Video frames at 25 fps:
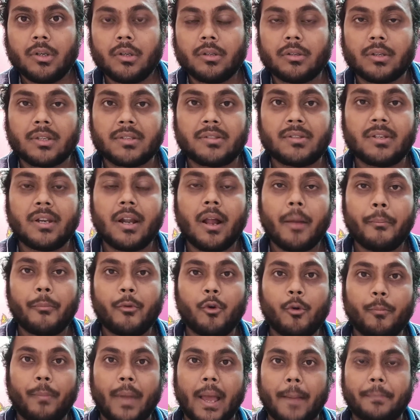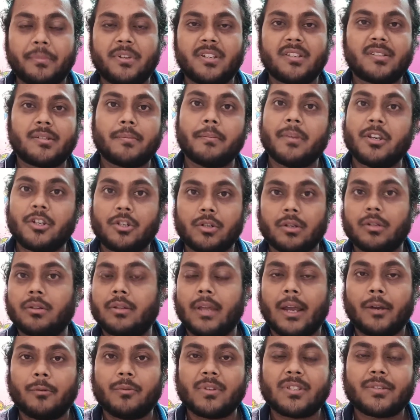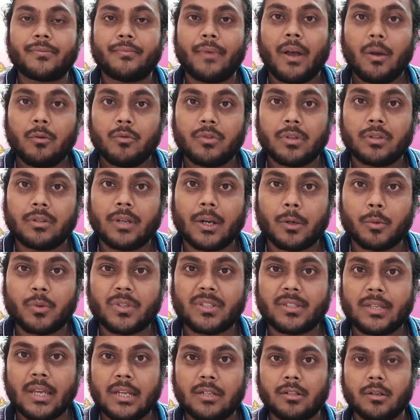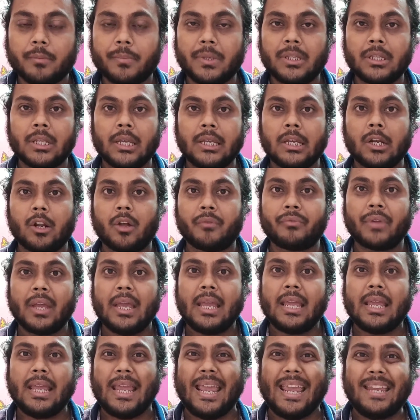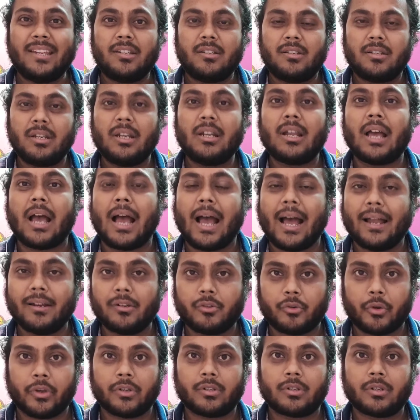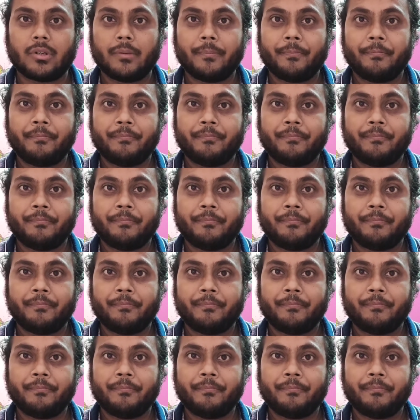The Srirampur Baptist Mission that was founded, that was set up in the year of 1800.